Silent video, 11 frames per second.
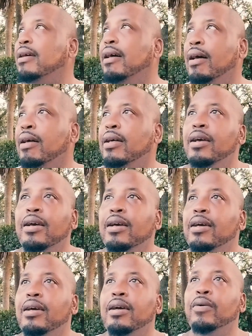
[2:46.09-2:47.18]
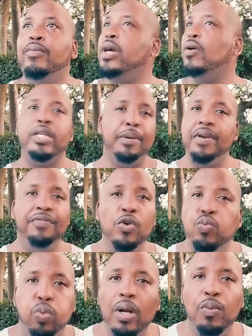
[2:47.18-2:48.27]
Uh, we only can be
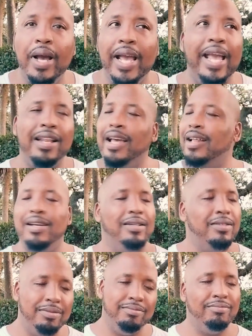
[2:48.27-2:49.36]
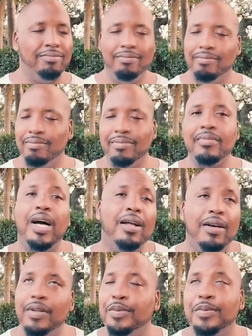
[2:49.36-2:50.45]
viewed one way, and, and I
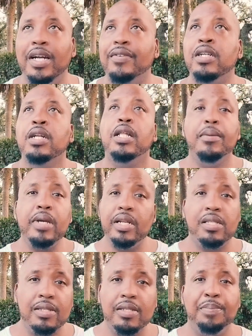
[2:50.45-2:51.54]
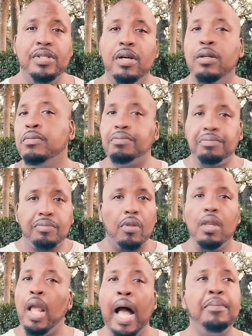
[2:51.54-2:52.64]
love it. But whatever. Let me get into this episode.
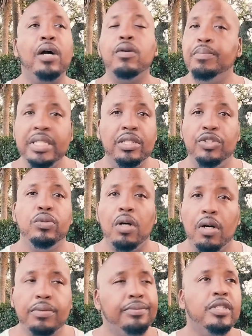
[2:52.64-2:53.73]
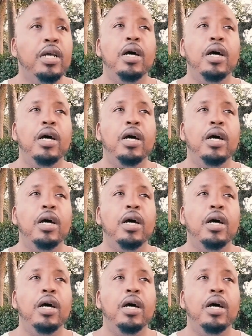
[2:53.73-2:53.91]
I'm not going to be too long.